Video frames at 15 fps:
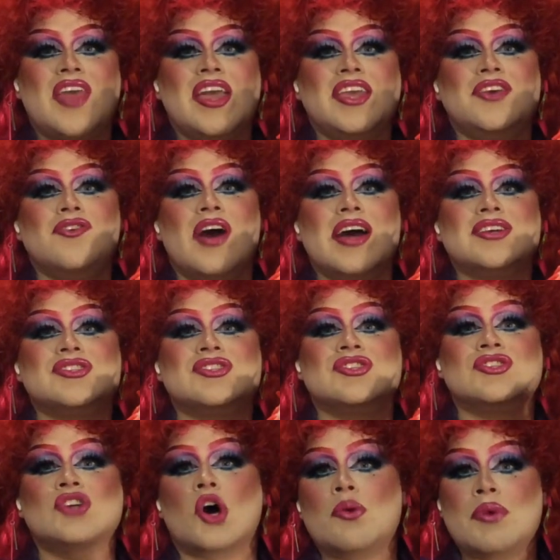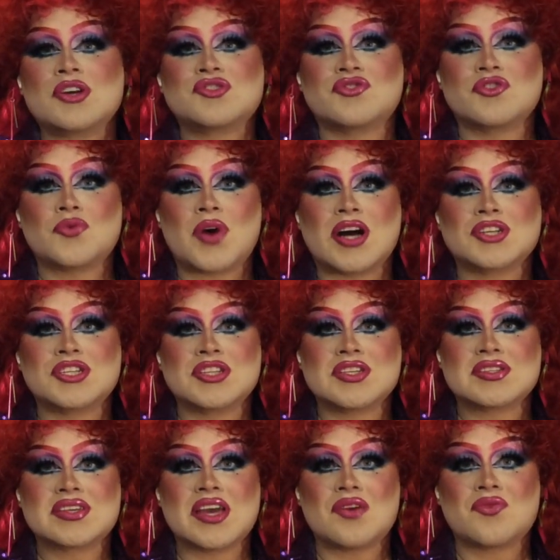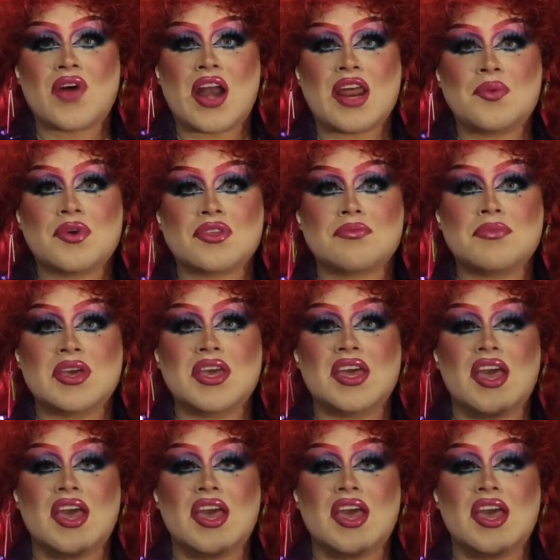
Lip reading: thank you guys so much for watching this Get Ready with me.